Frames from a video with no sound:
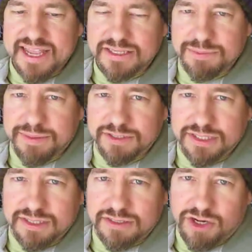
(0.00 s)
To be able
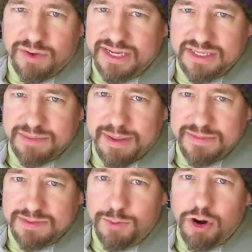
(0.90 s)
to get into
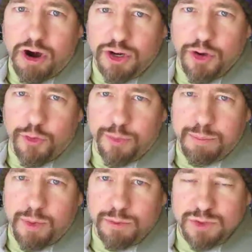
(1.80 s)
maybe some more hardcore
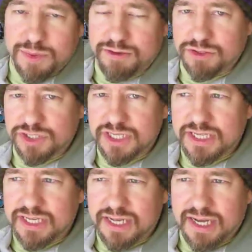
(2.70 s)
modes where there's
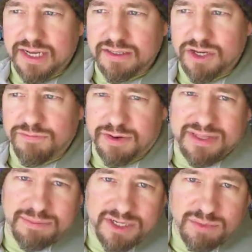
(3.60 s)
very
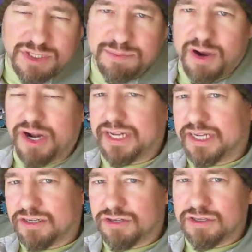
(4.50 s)
limited
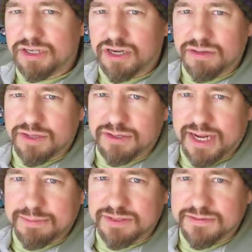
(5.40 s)
respawning or other
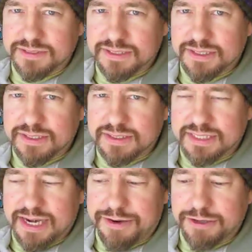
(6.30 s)
types of
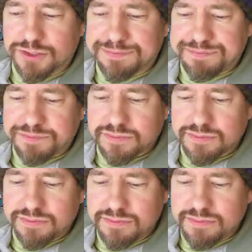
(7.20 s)
scenarios.
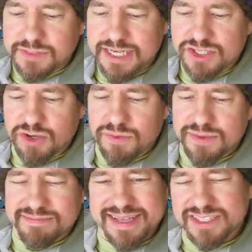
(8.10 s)
So
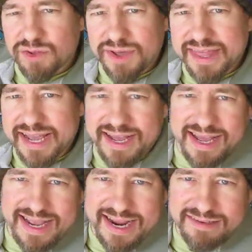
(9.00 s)
that's the only thing
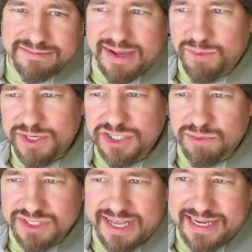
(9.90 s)
I wish there
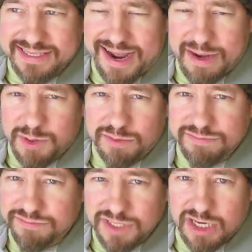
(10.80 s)
was like a timer,
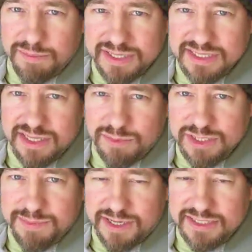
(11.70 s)
basically a
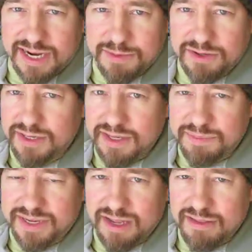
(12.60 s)
respawn timer.
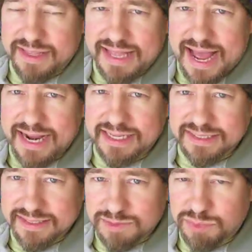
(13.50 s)
But other than that,
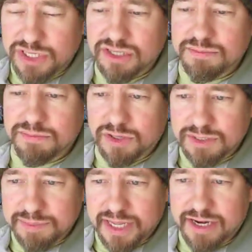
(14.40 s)
it's pretty good
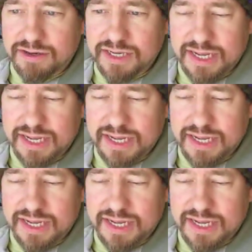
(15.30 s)
multiplayer.